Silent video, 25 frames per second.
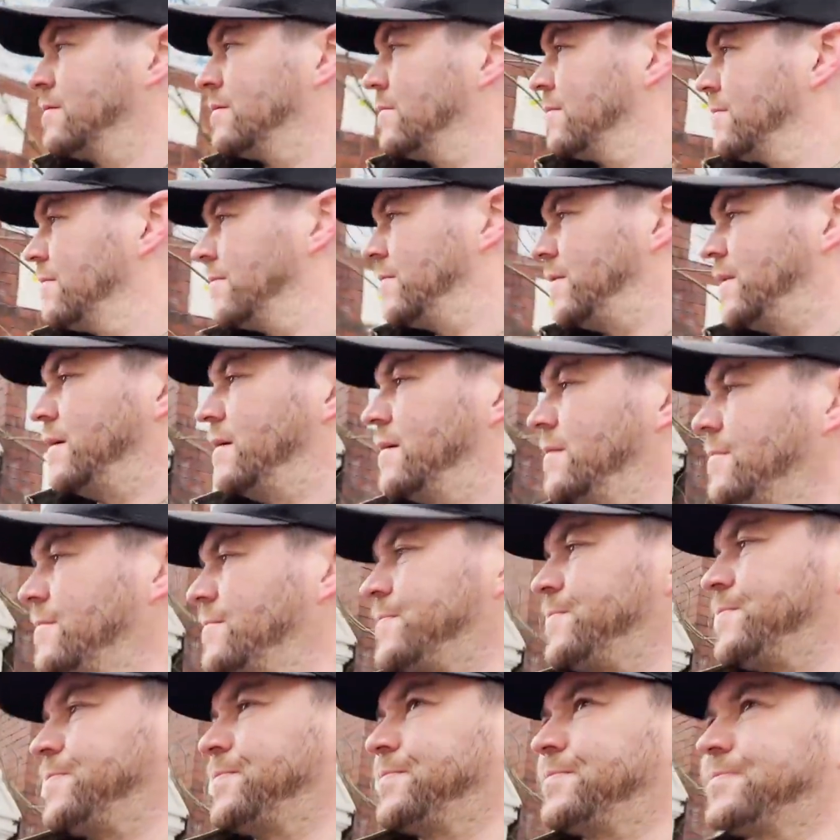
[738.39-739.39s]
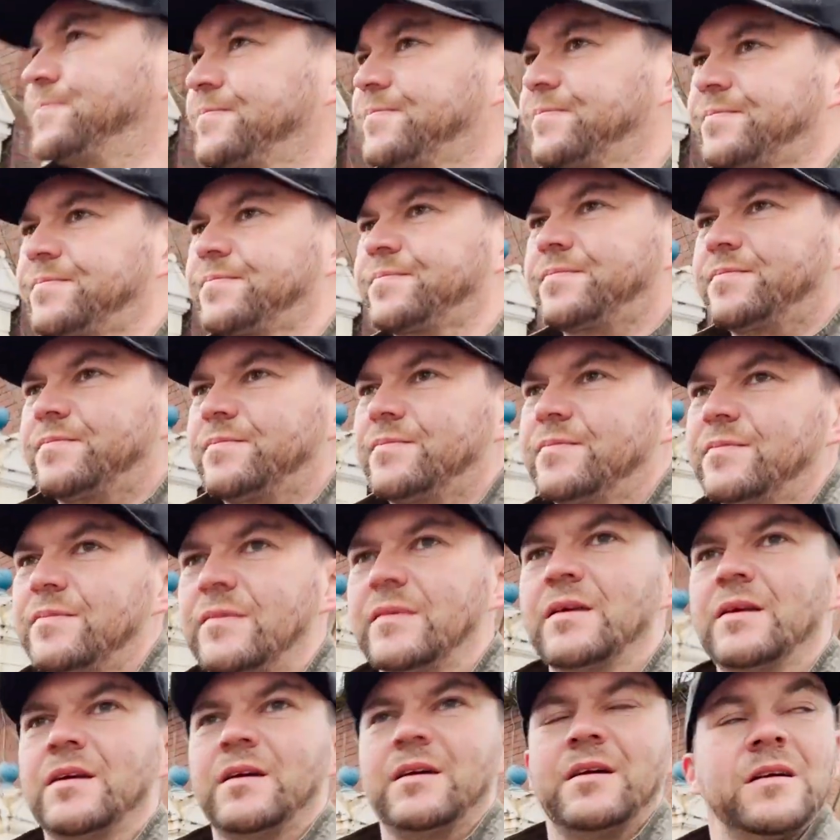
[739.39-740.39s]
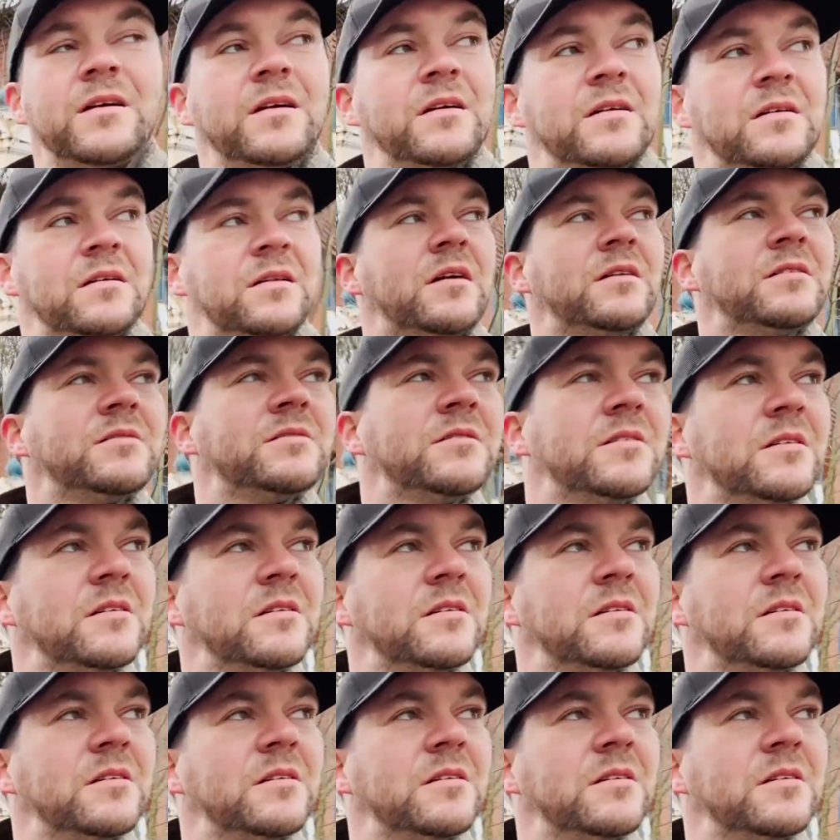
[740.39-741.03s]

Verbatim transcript: we're in like a park bit. Nice.